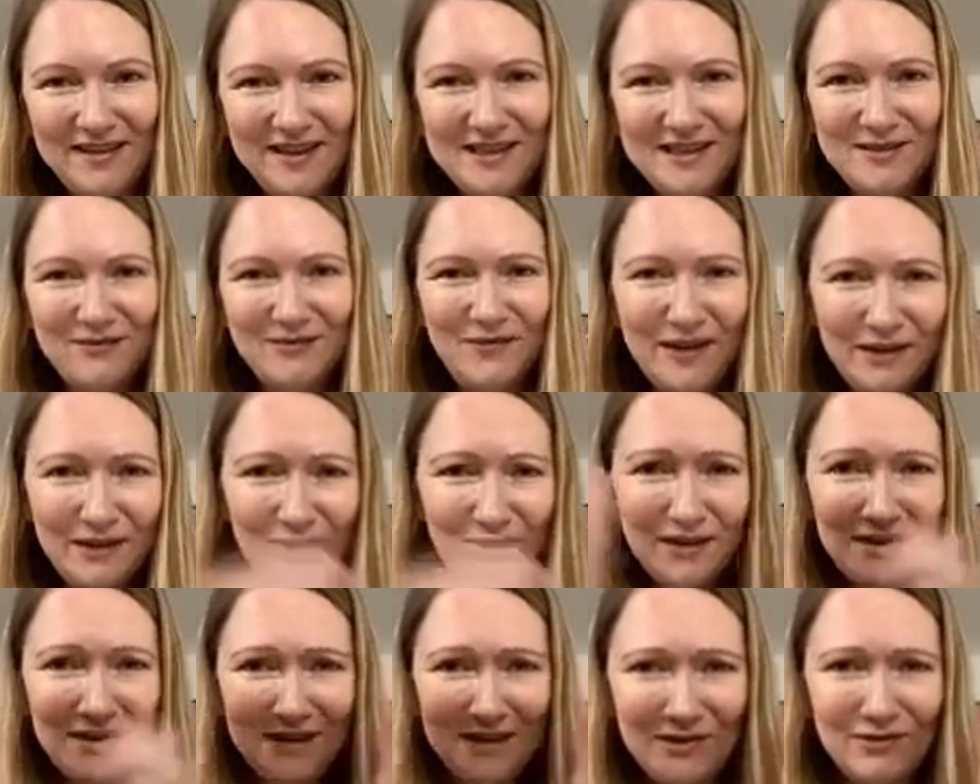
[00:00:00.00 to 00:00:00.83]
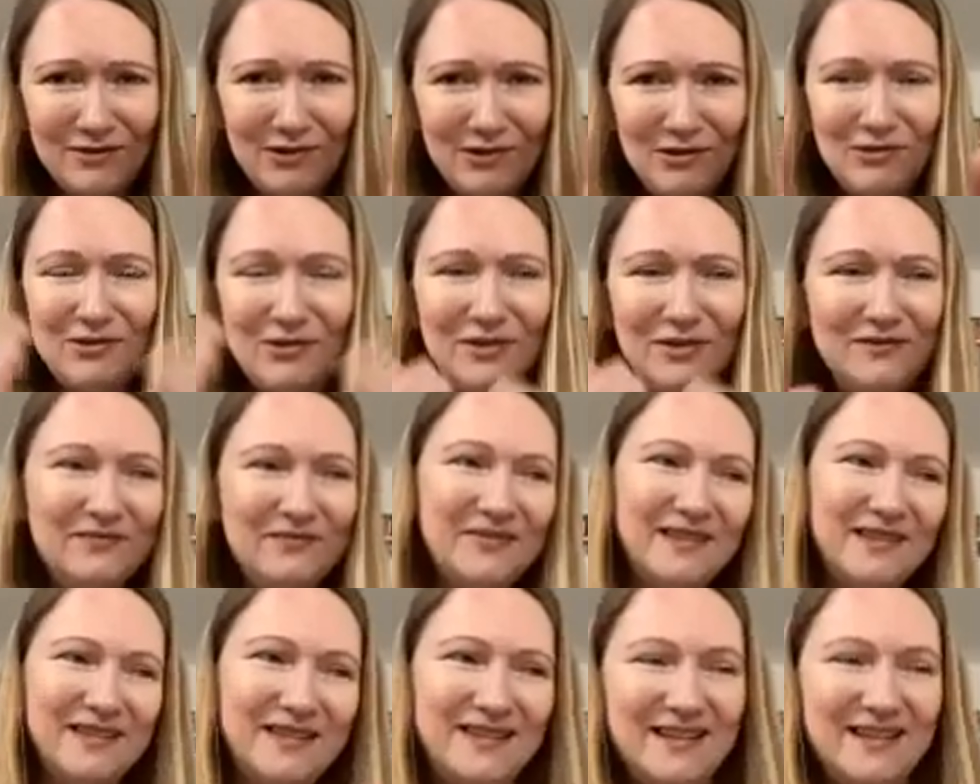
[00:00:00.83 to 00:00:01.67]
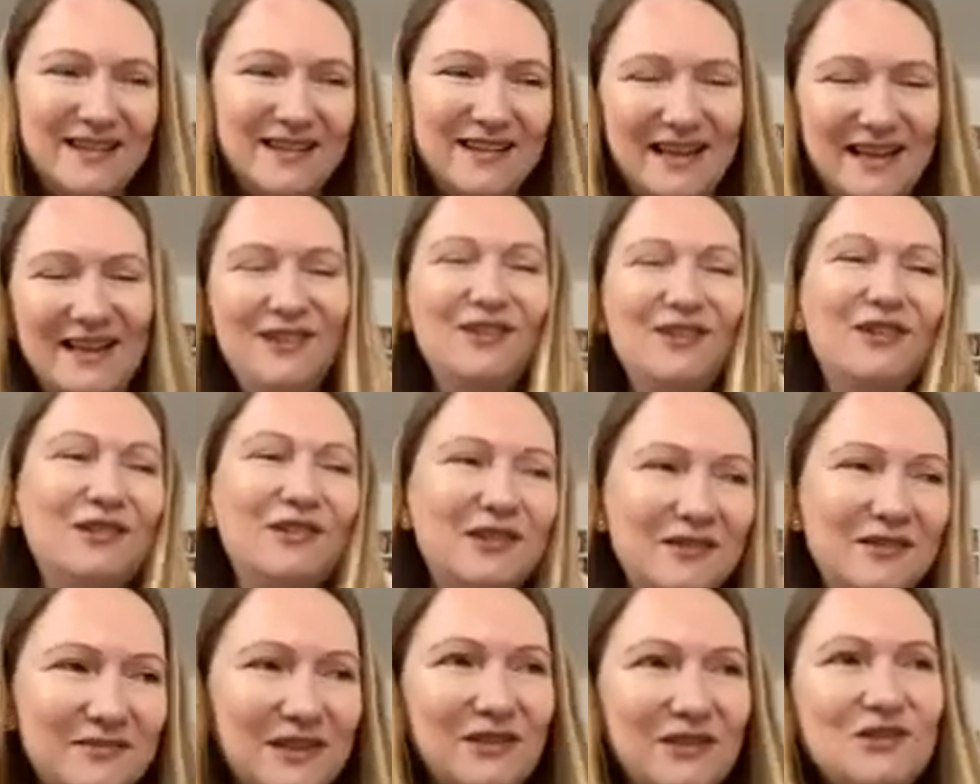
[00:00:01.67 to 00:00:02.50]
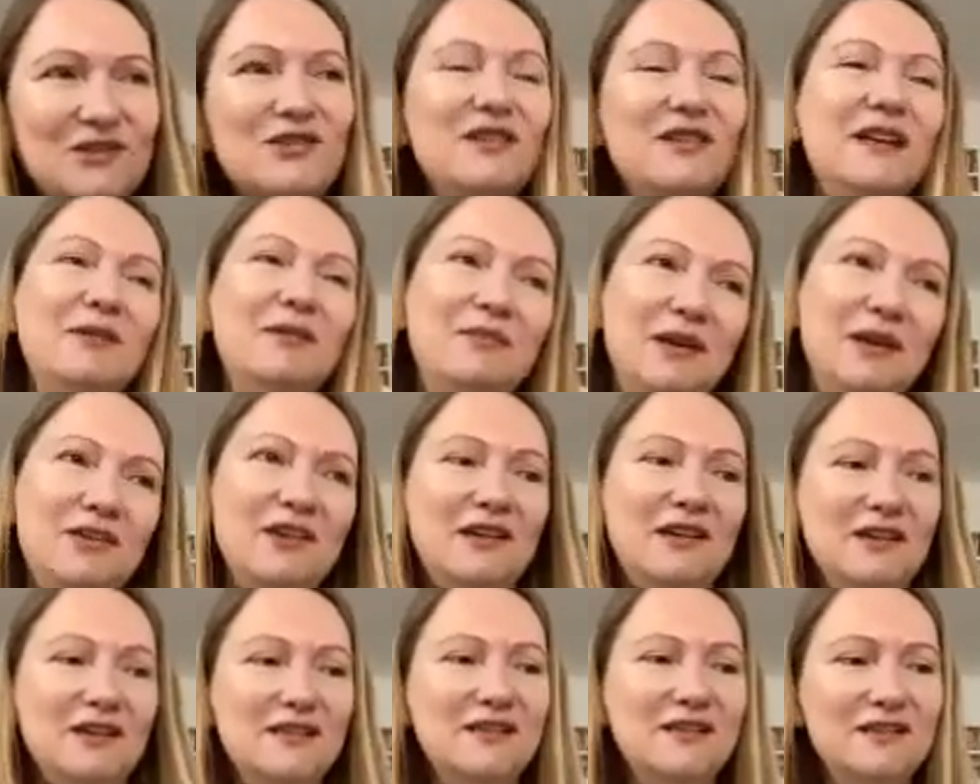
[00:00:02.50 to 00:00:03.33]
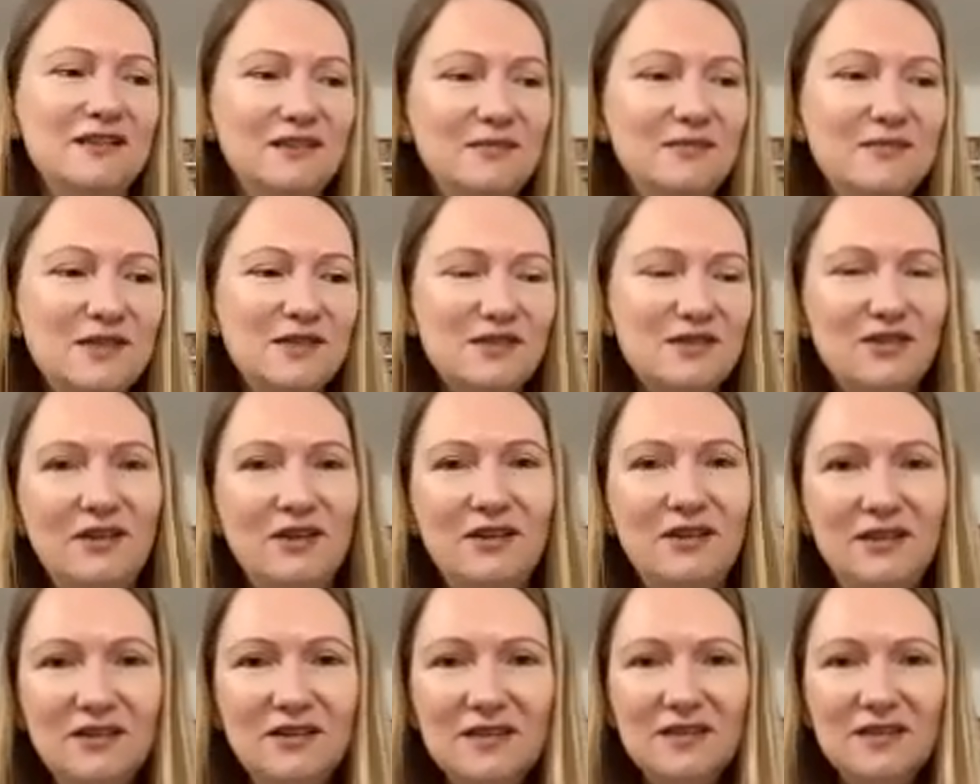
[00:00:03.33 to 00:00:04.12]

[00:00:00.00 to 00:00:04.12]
very narrow, I don't know, usually American scholars,